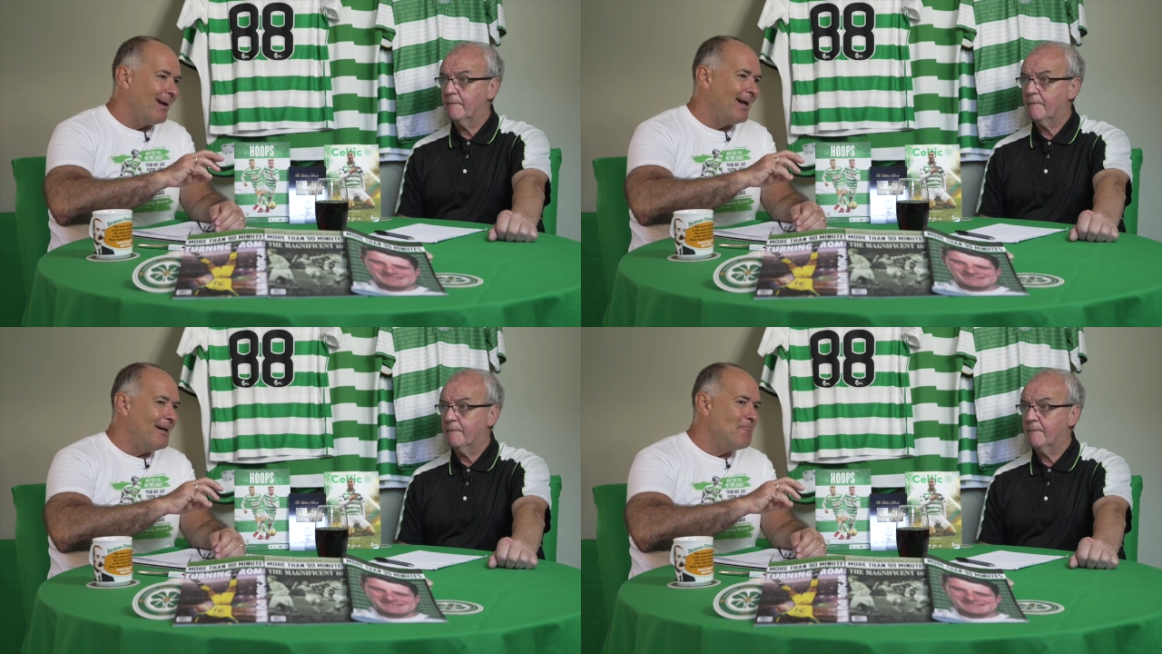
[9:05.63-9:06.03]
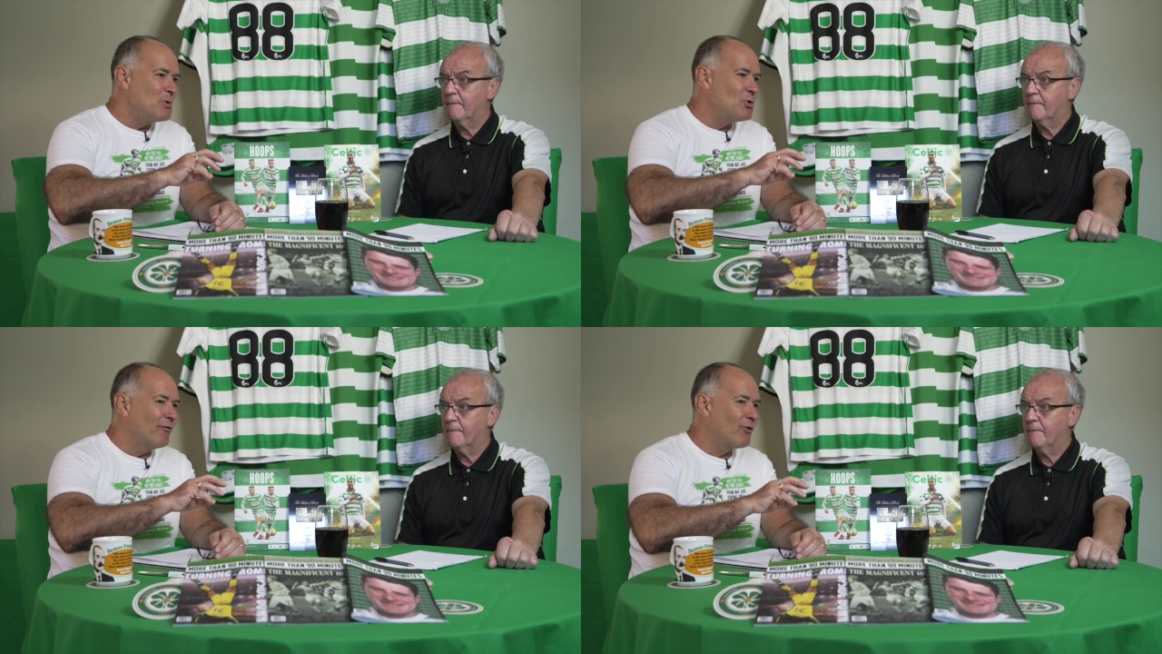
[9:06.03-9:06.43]
Speaker 1: um,
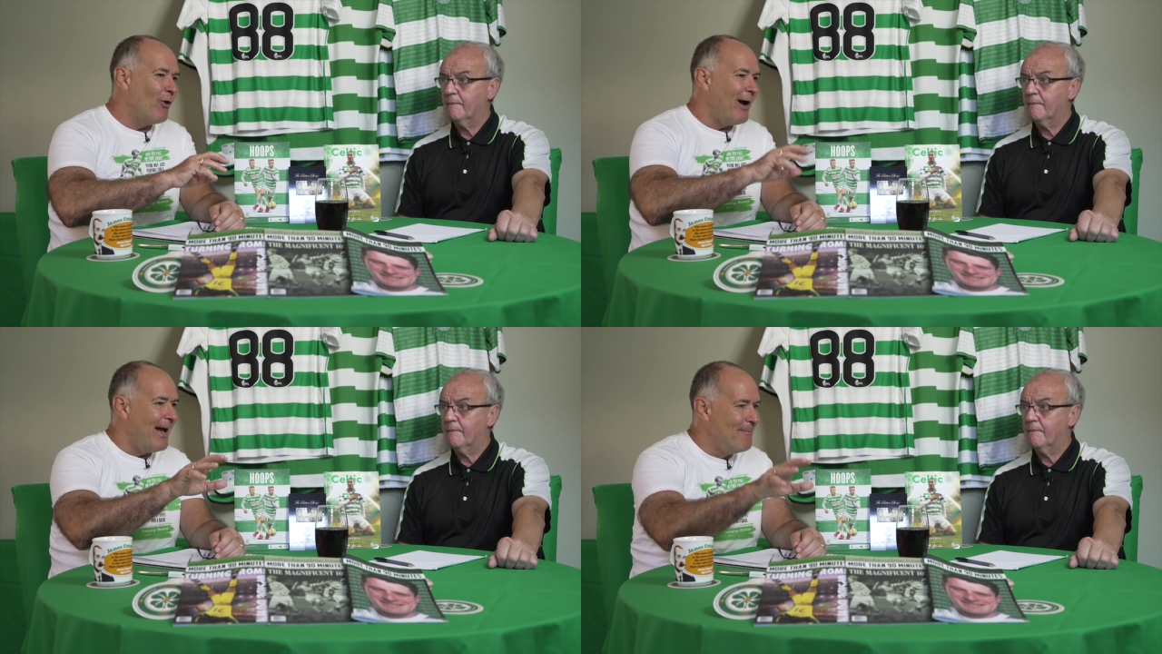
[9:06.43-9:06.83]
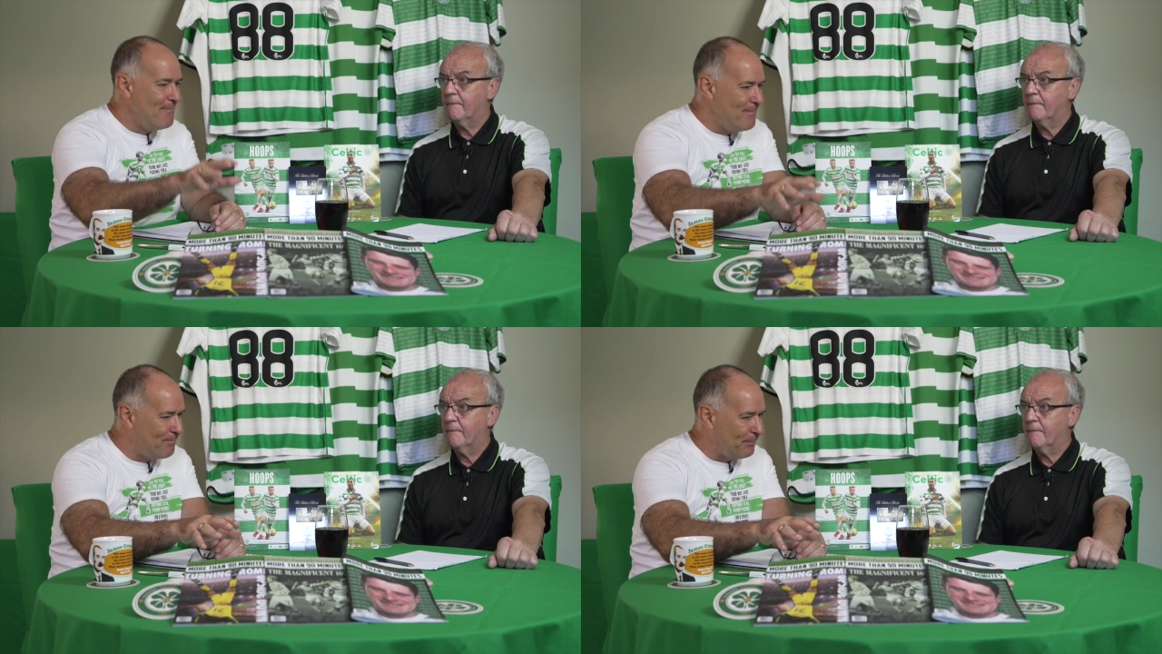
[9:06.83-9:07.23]
you've got
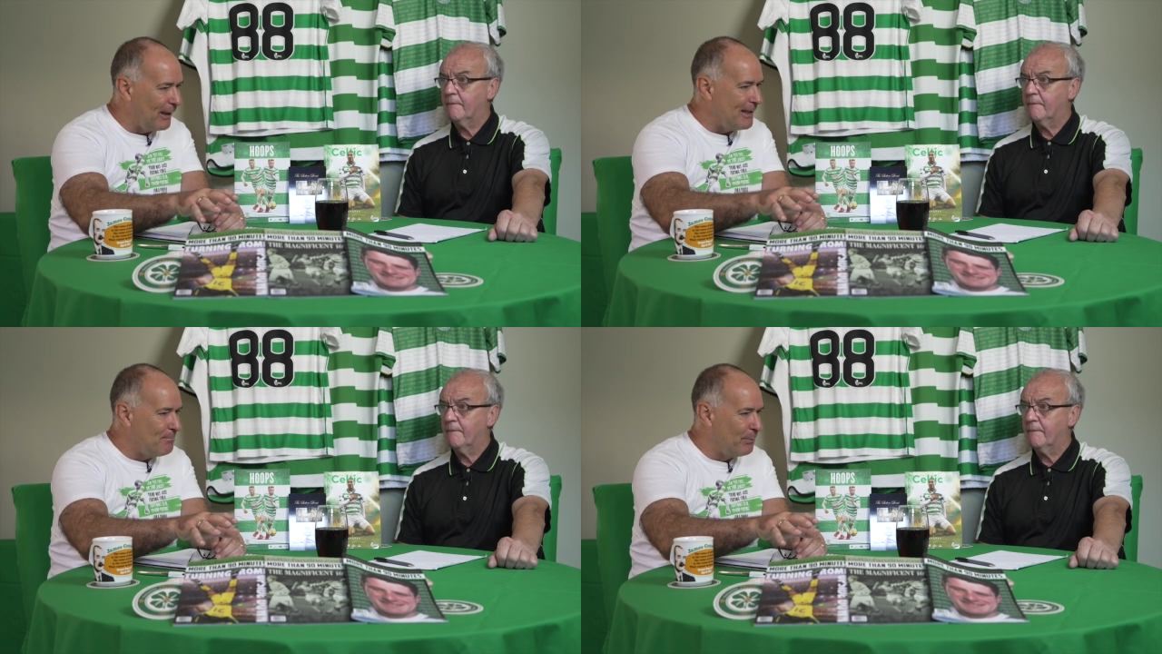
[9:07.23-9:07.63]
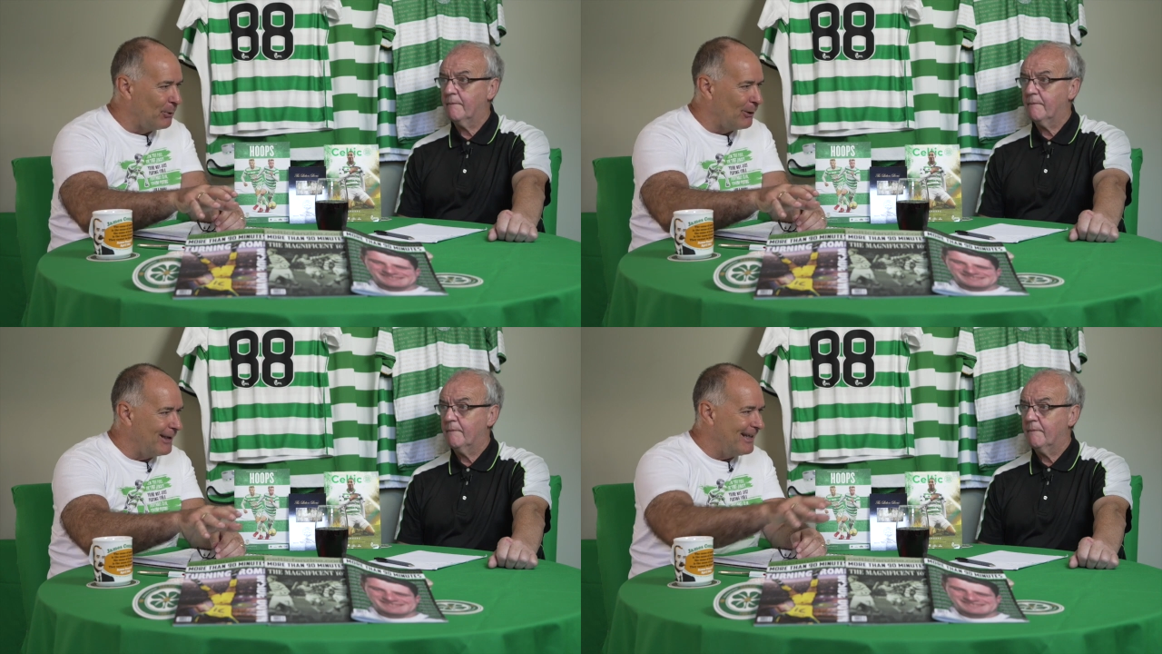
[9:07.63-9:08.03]
him playing
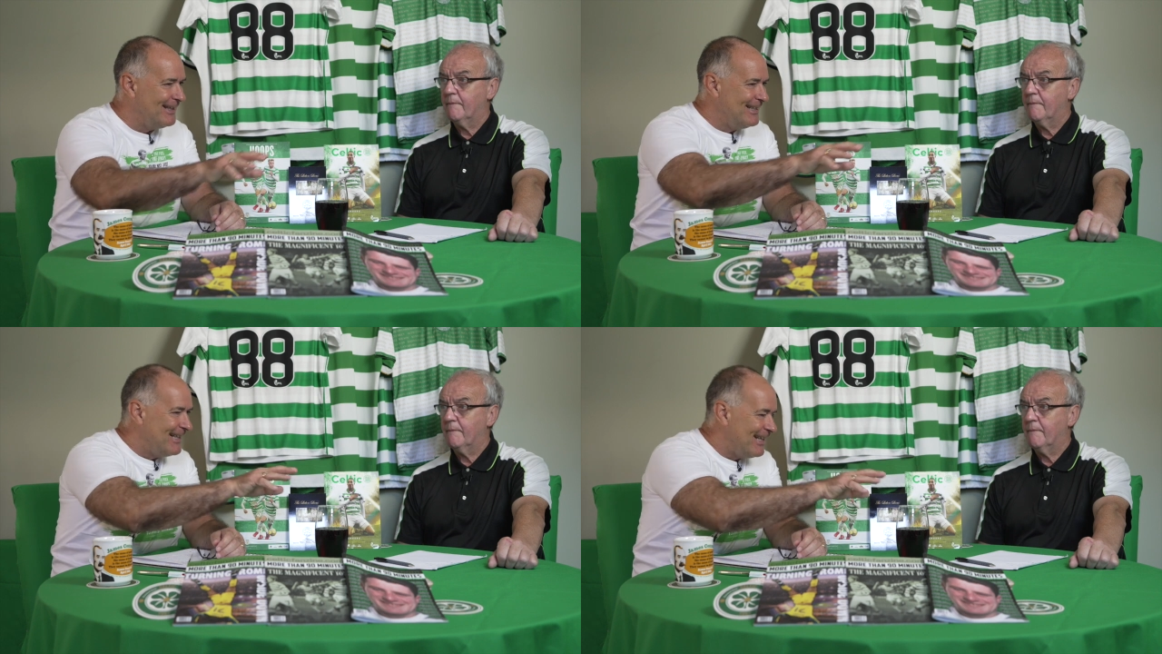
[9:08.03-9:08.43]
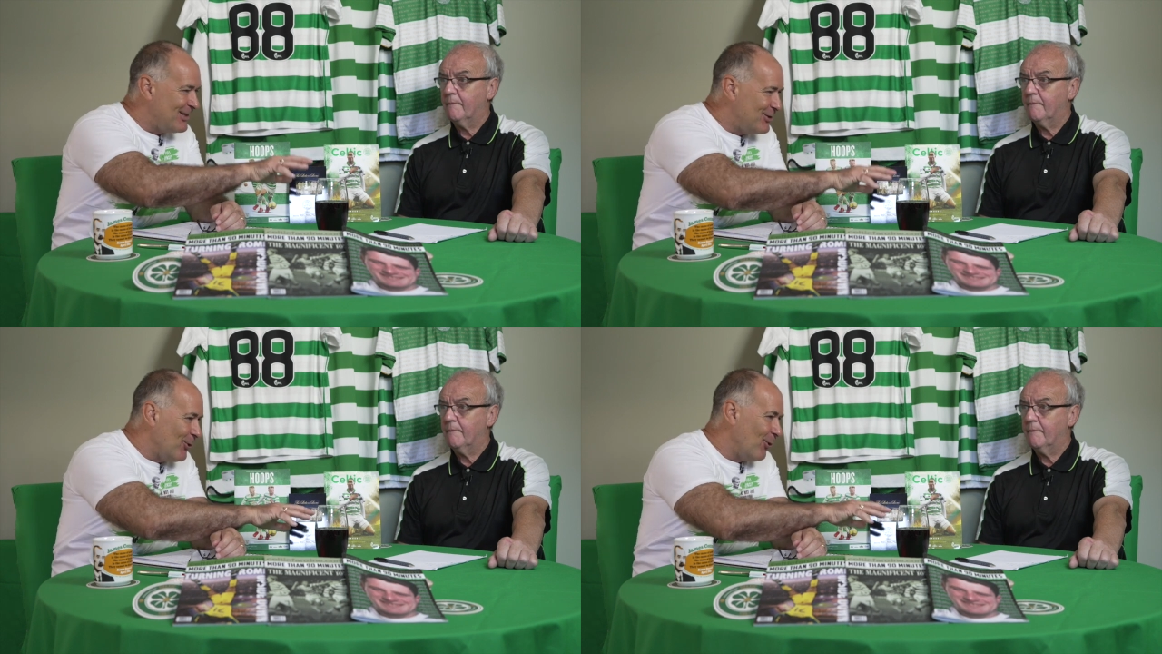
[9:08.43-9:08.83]
poorly
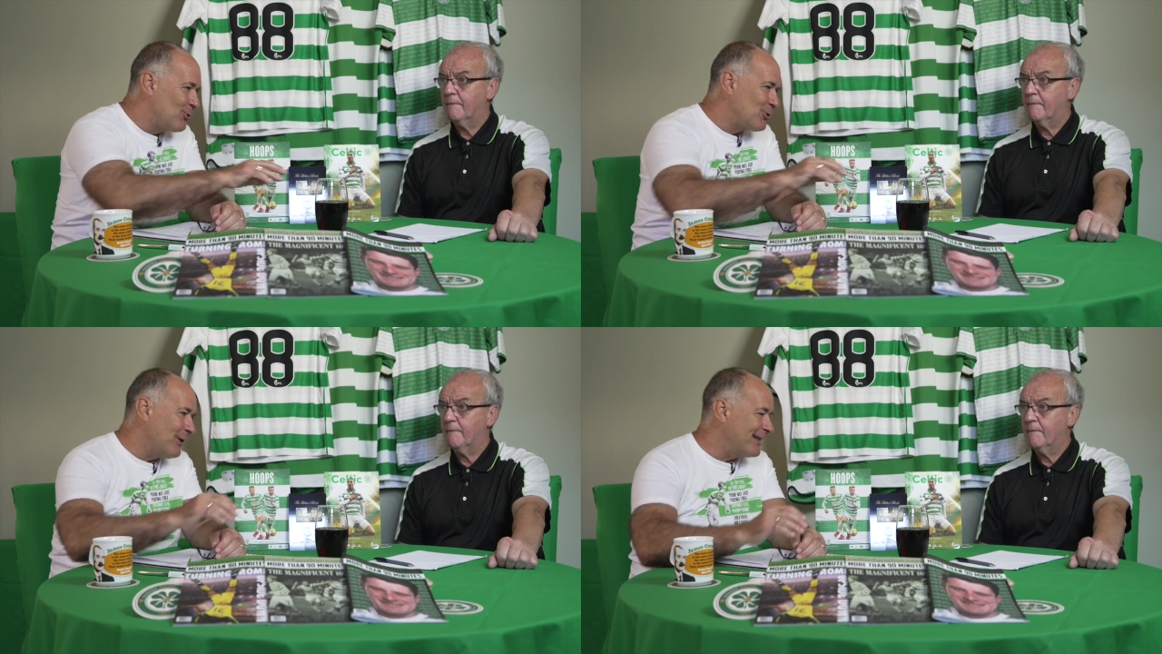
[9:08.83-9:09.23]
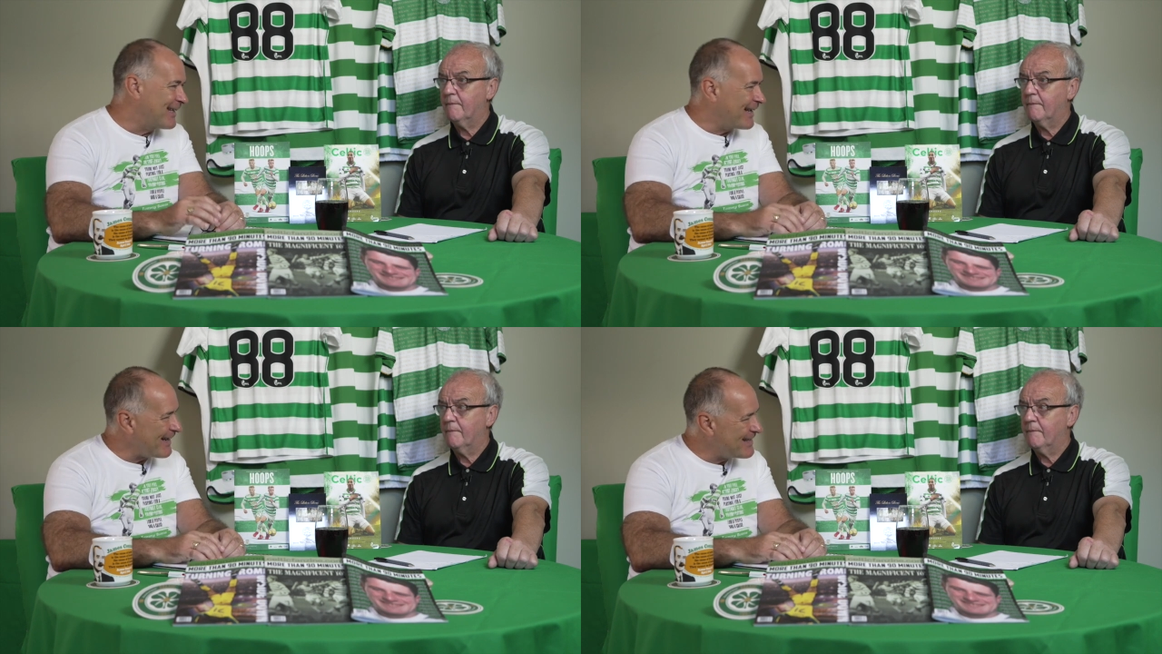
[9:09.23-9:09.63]
and you also had
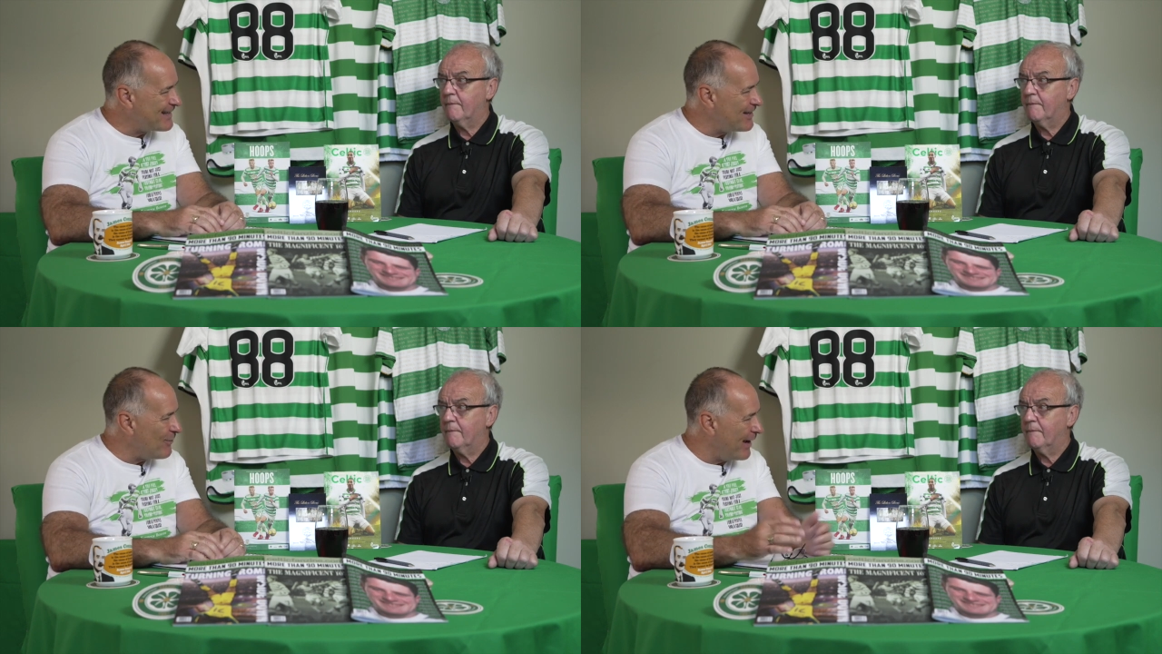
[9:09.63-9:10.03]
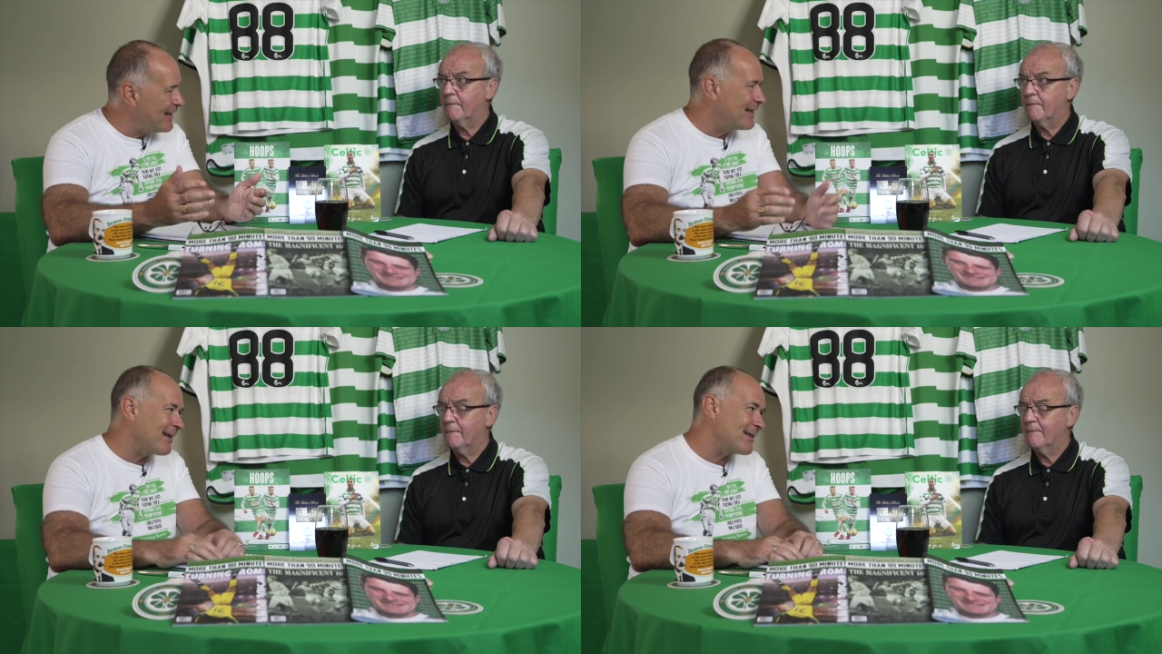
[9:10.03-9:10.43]
Christie,
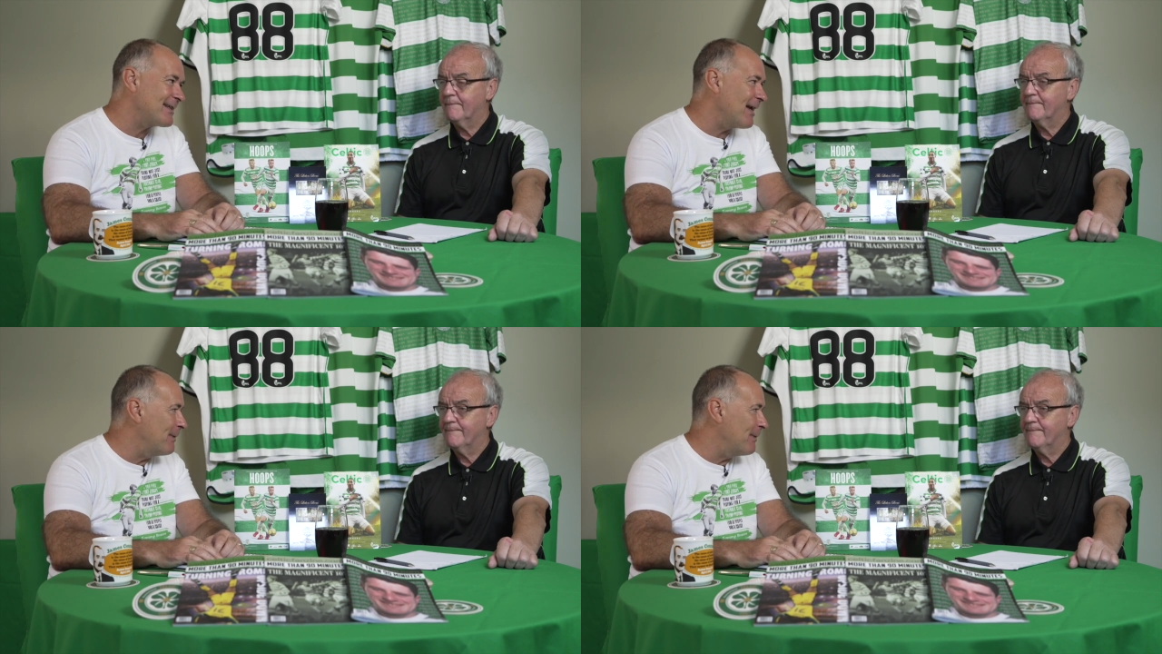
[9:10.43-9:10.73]
Ryan Christie.